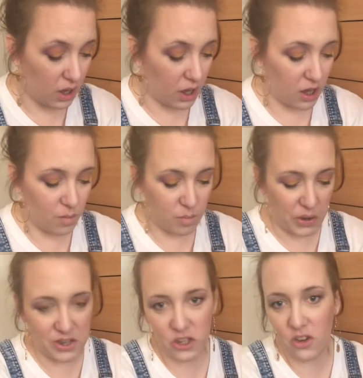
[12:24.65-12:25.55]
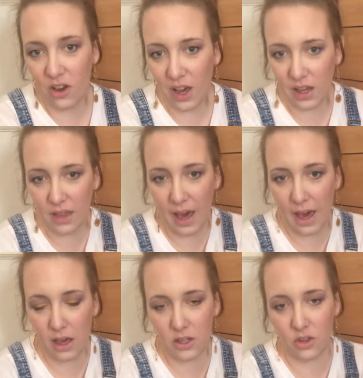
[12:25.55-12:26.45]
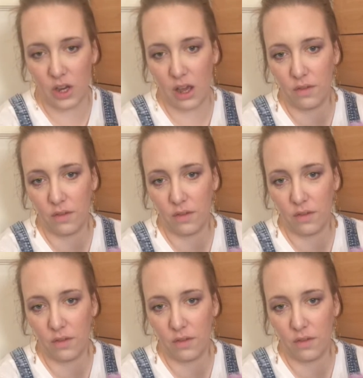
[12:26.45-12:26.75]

But I do like that X on it.